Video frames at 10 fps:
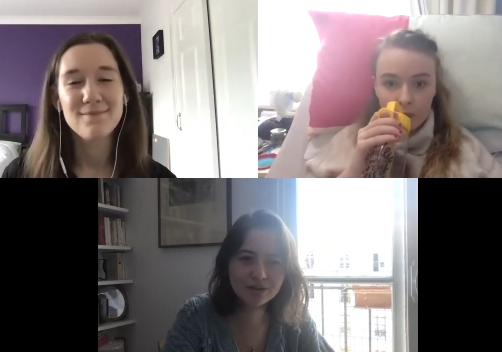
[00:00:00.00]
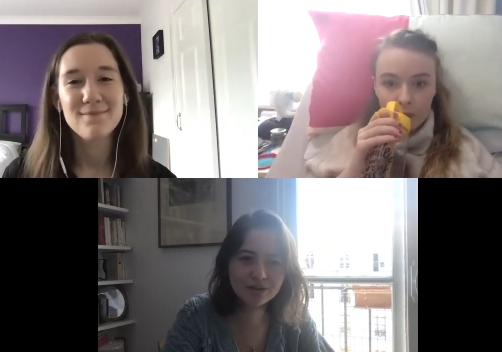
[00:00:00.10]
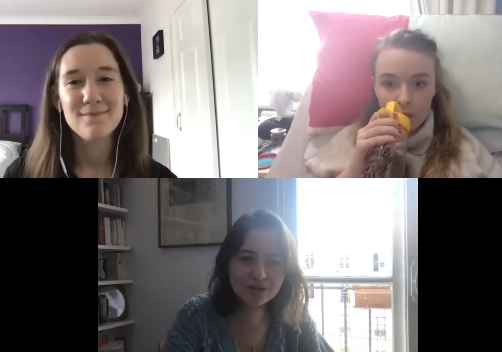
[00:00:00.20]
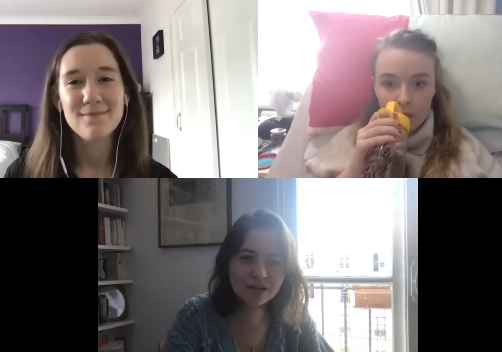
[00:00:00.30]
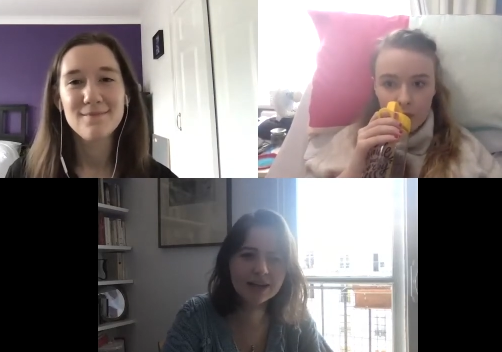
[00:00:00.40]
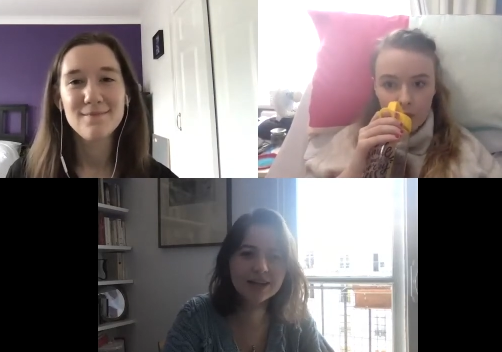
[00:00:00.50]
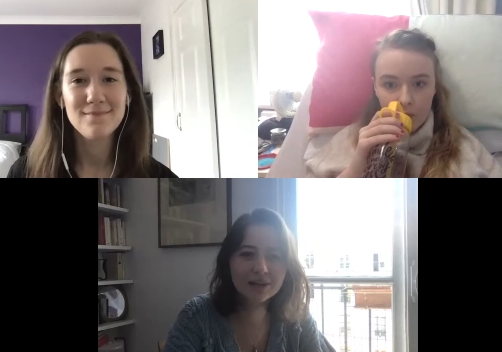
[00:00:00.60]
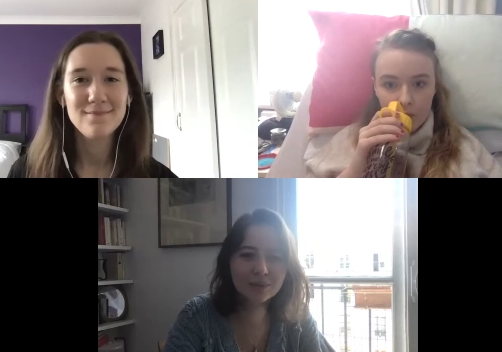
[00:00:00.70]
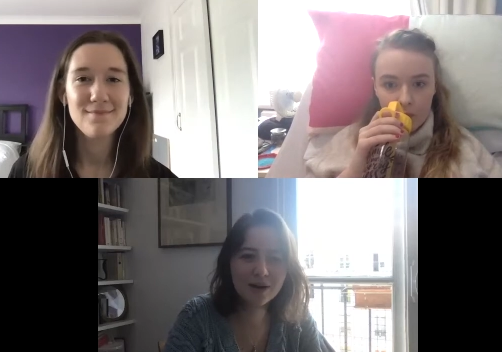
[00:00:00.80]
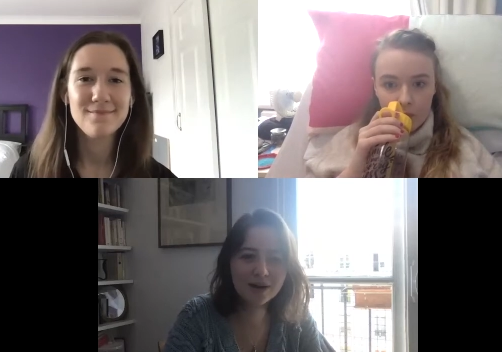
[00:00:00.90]
Speaker 1: like a little
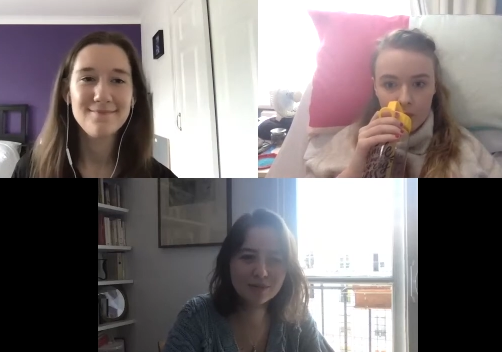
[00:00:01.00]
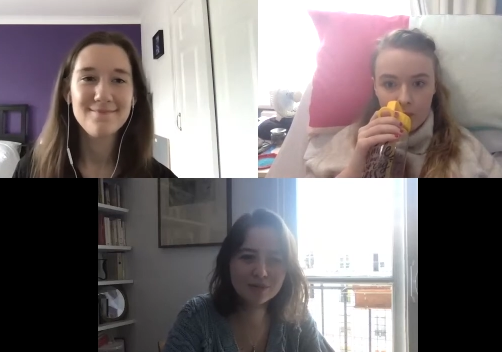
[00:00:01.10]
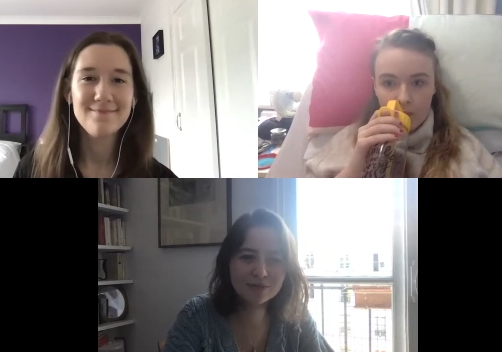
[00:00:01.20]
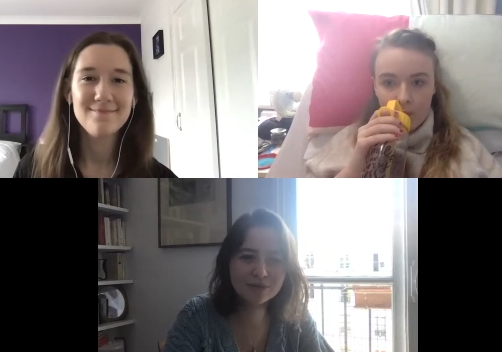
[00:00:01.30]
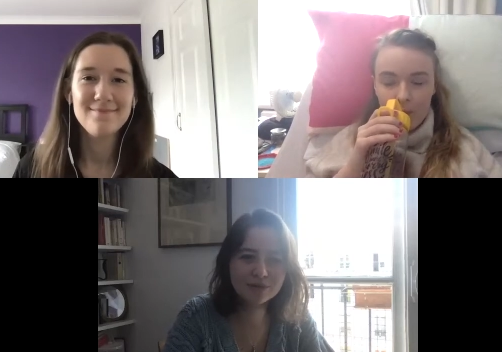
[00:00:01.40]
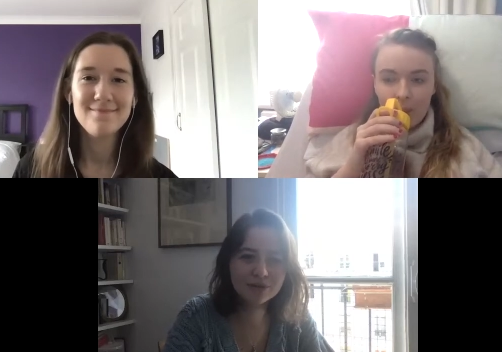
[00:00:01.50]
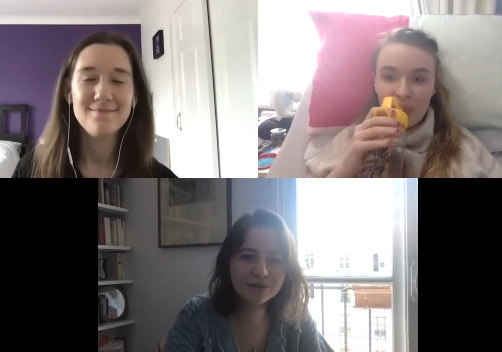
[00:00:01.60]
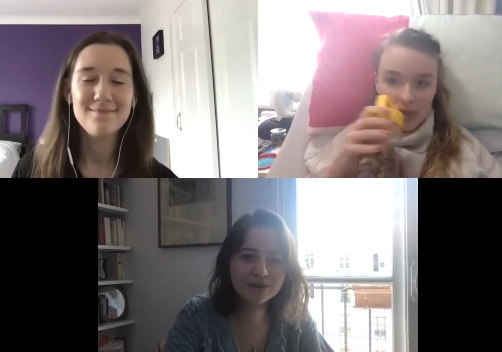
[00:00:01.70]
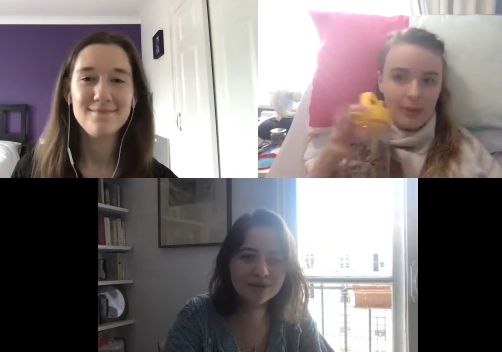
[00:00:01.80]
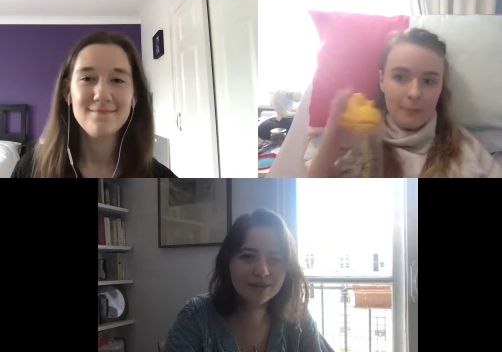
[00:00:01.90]
while before.
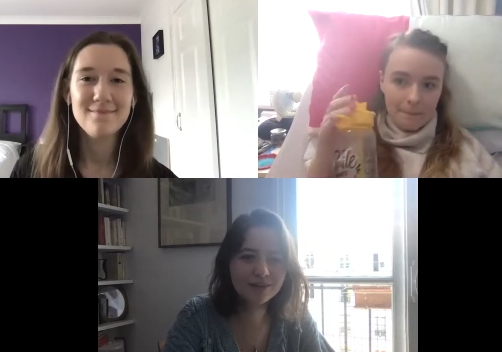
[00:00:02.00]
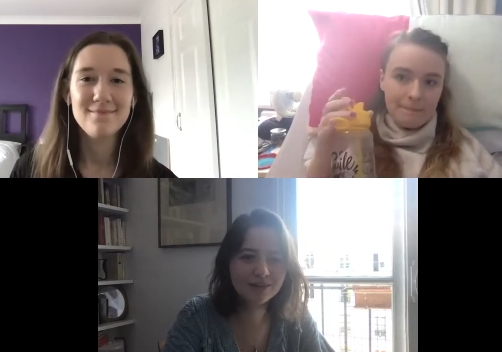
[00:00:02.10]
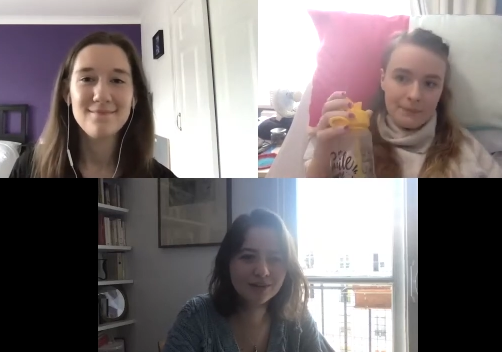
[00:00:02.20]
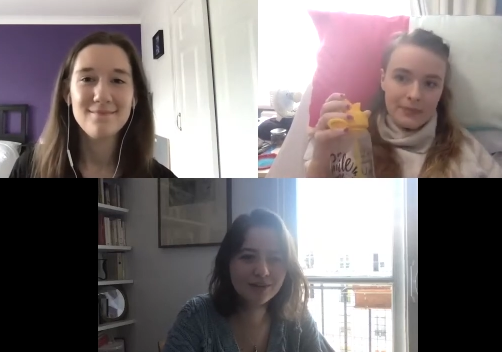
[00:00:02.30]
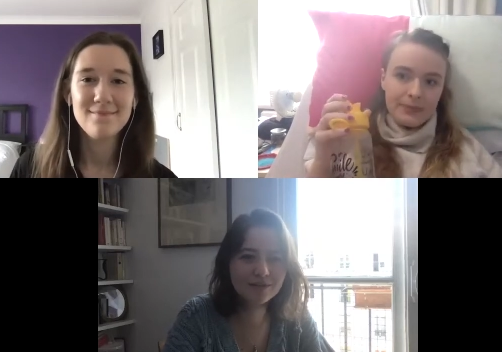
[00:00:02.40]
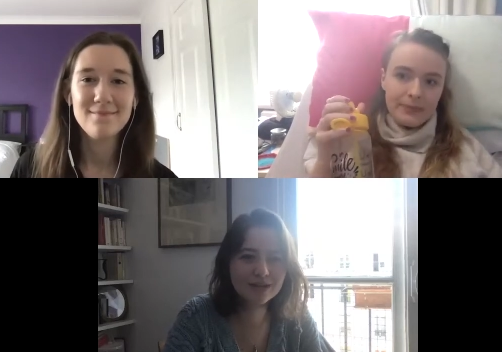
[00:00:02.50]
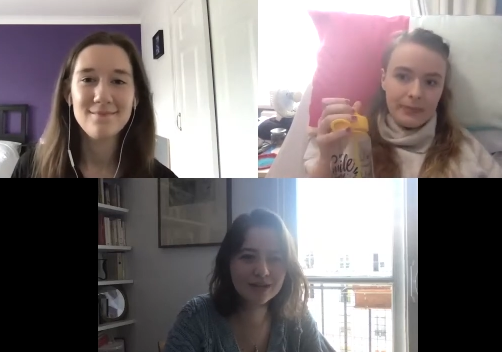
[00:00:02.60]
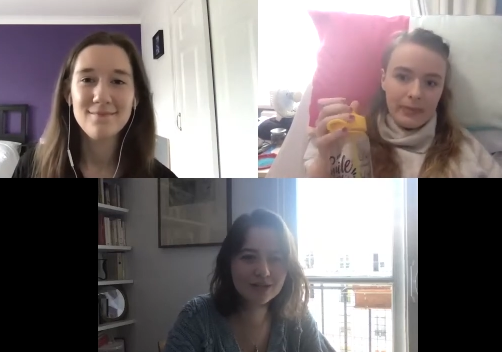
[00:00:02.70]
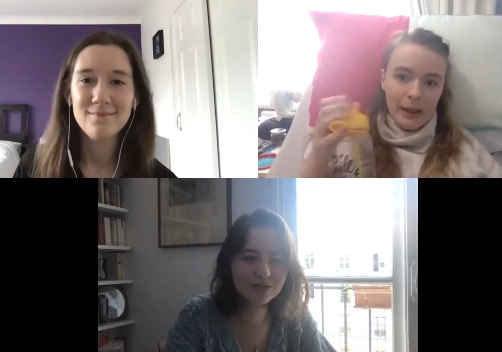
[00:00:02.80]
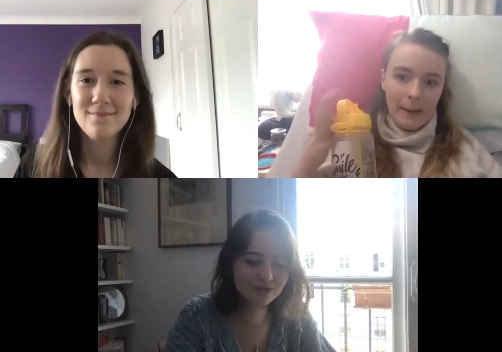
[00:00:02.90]
Mm-hmm. Obviously, I s-